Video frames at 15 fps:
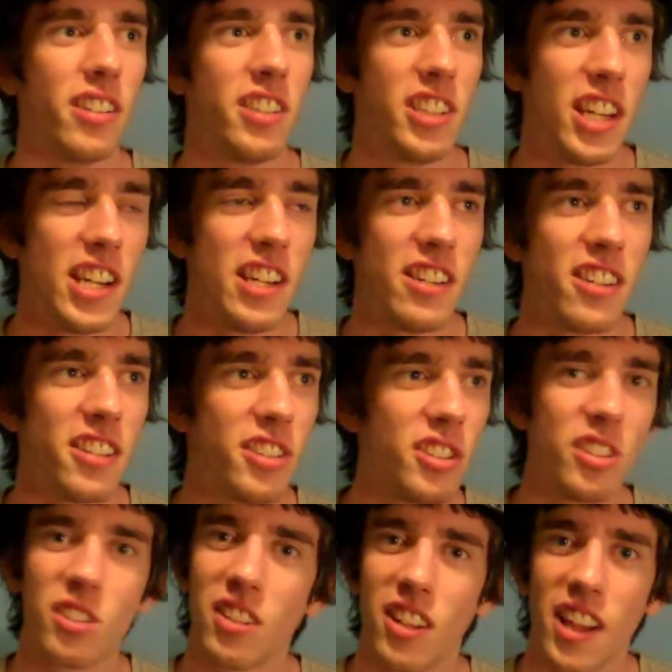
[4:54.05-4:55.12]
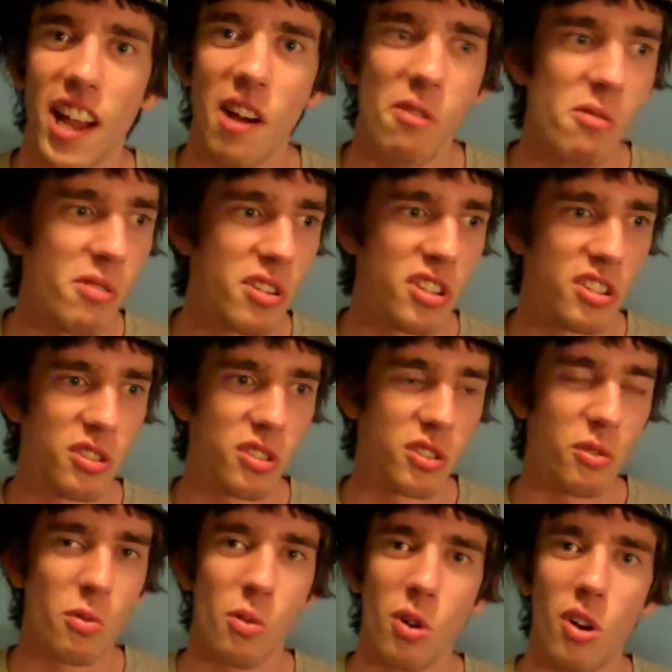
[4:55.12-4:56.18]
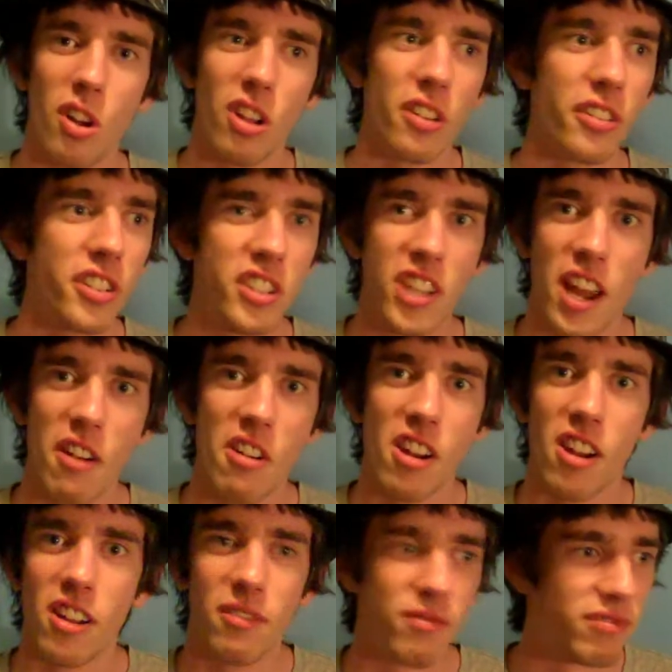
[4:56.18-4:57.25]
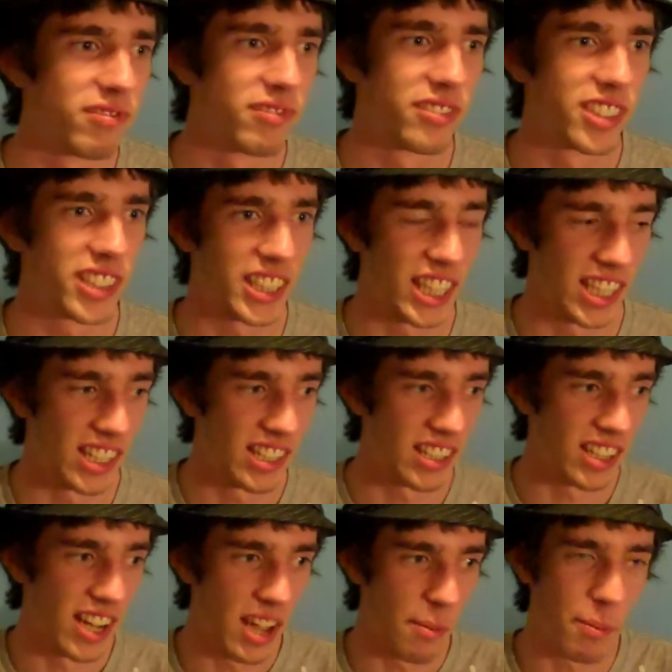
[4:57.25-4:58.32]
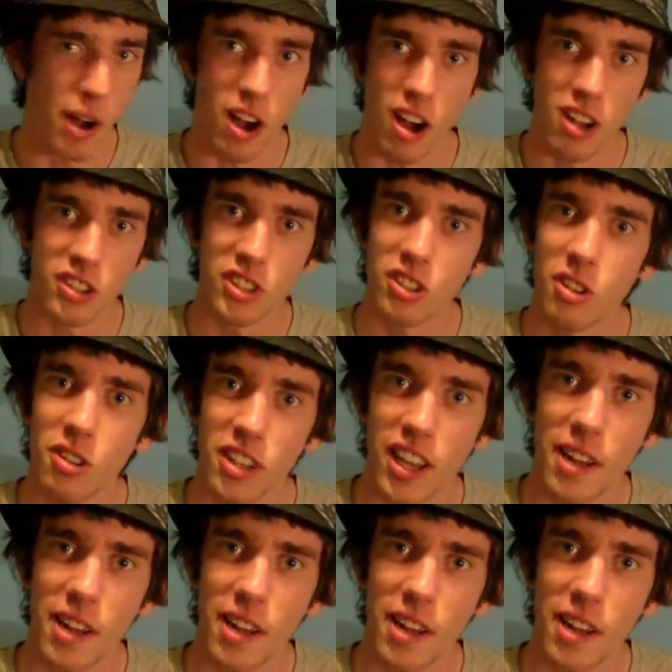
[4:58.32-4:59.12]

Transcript: Tidus, Cloud, Squall, Terra, fucking parts, all